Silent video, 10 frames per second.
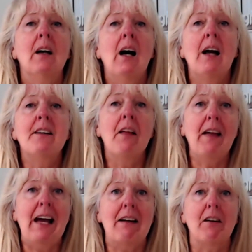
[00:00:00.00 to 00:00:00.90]
Another
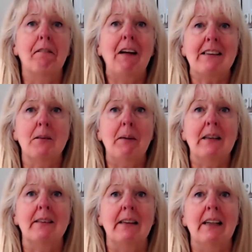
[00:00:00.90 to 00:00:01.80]
area of
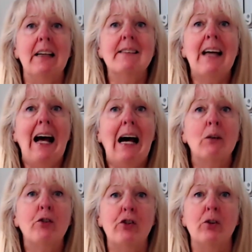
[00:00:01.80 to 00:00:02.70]
flexibility is how
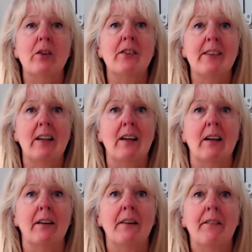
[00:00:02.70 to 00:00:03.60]
students
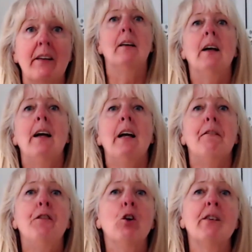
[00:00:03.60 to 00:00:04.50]
learn. If
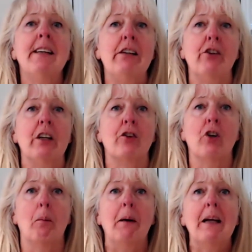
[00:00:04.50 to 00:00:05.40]
you're teaching a
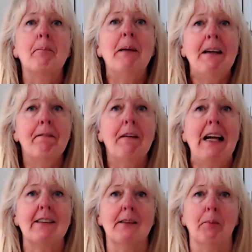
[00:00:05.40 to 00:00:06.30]
topic, be
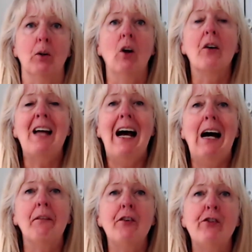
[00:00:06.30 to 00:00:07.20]
flexible on
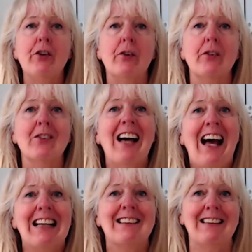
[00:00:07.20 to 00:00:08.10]
how the students
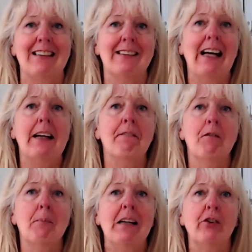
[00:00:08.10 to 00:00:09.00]
access that
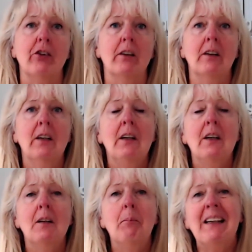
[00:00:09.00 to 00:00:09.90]
information
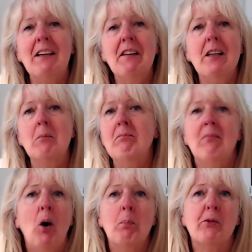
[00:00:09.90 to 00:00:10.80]
by giving them
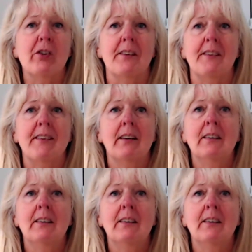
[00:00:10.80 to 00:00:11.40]
options.